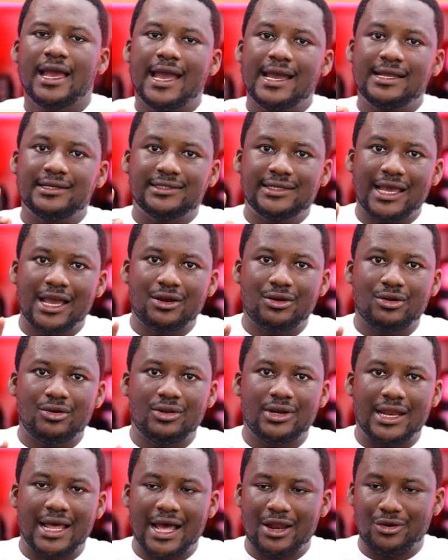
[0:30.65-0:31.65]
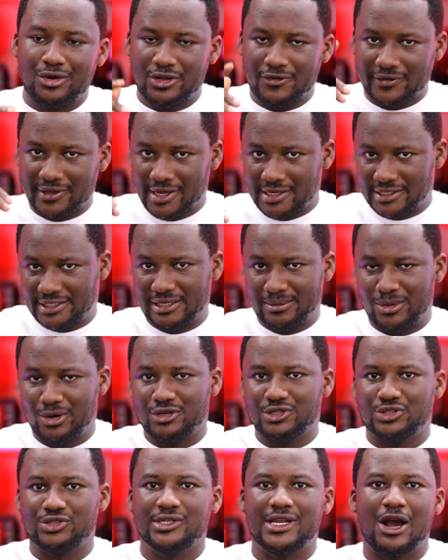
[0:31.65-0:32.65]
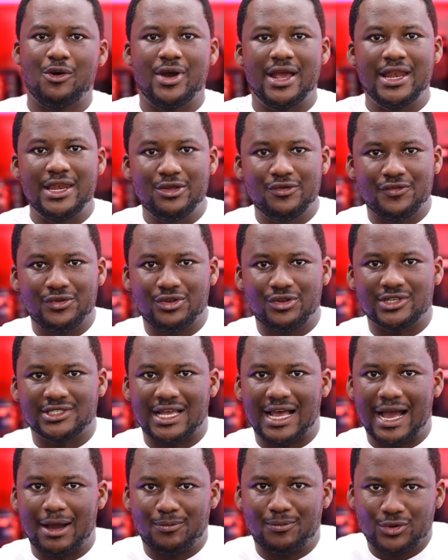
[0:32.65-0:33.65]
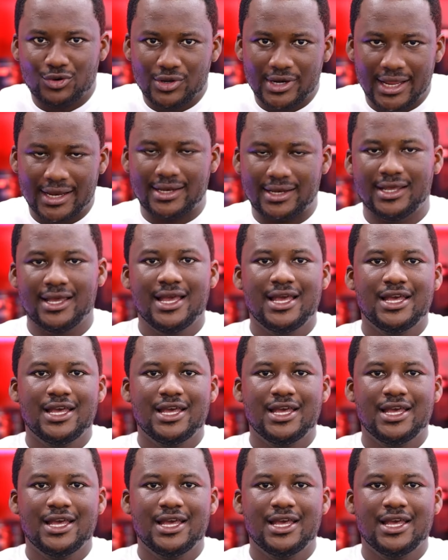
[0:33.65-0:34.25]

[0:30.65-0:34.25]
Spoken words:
and turn on that notification bell so that when new videos are uploaded,